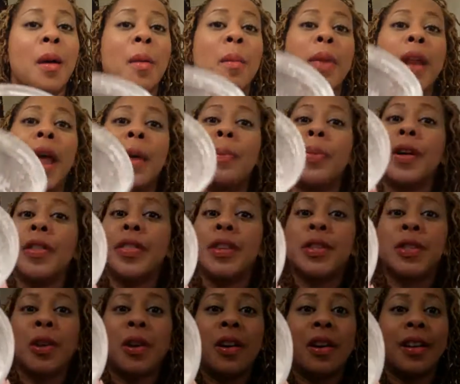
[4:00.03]
But I put
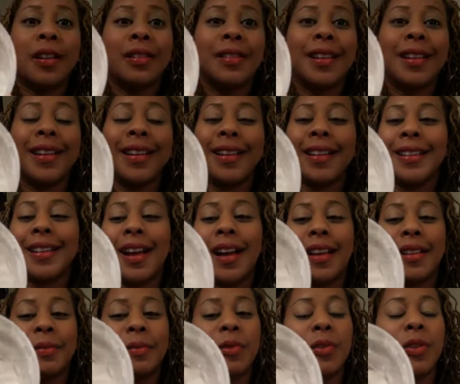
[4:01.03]
this on
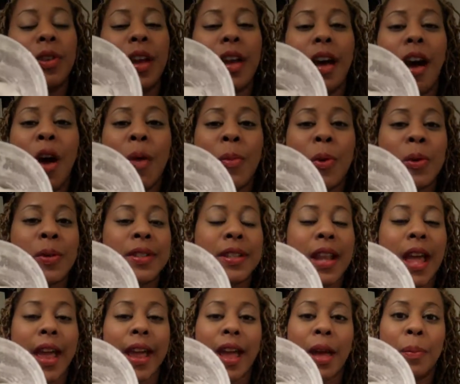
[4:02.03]
almost
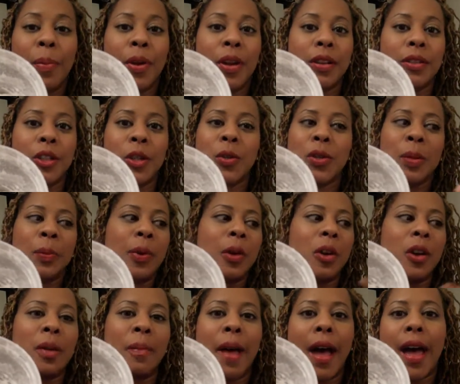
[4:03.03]
like I used to
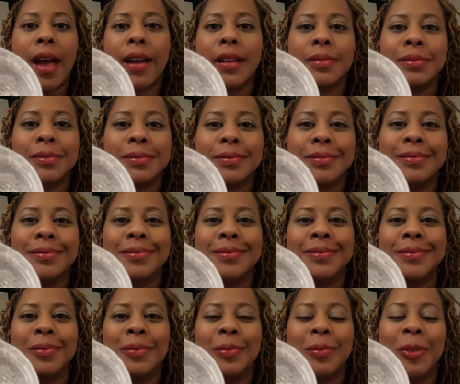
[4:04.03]
put on my
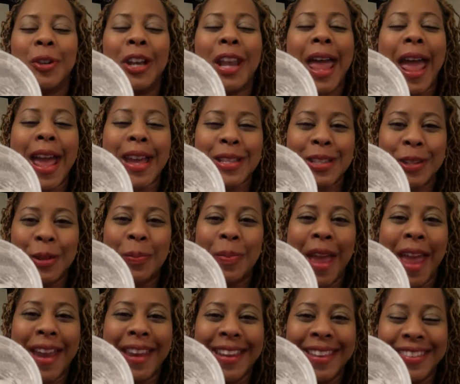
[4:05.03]
relaxer
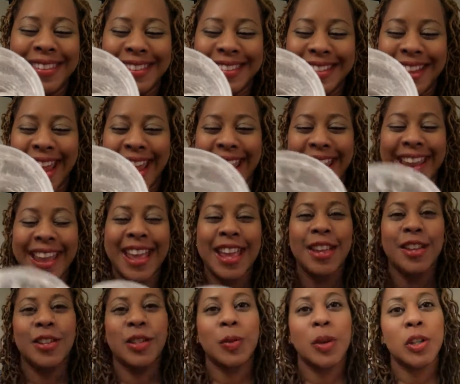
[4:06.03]
back in the day.
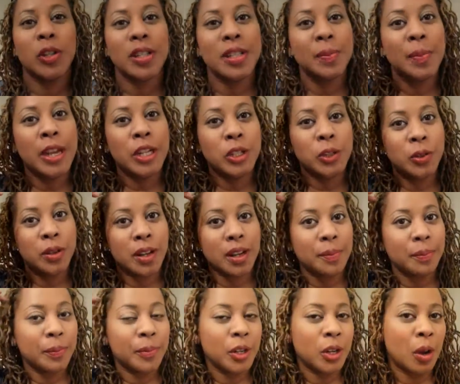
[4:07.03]
So I just make sure
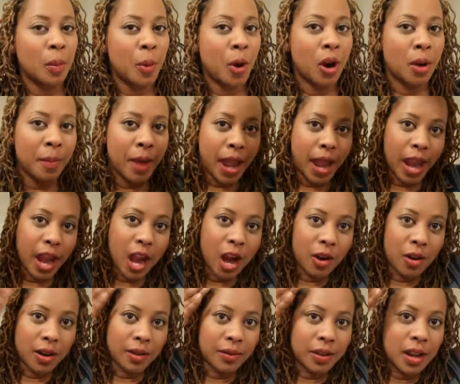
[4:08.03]
to, you know, part my
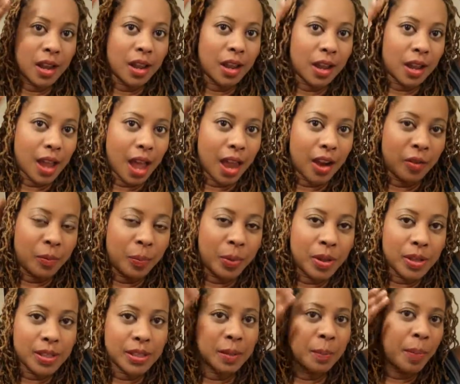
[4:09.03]
hair and kind of
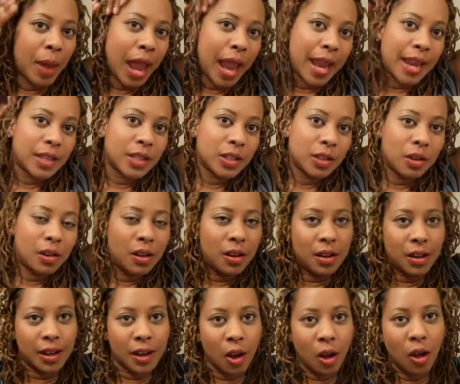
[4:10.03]
put some paste
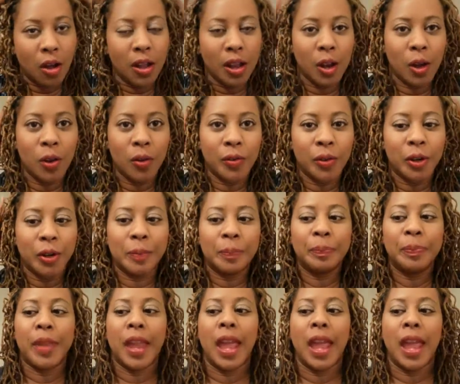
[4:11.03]
on all over,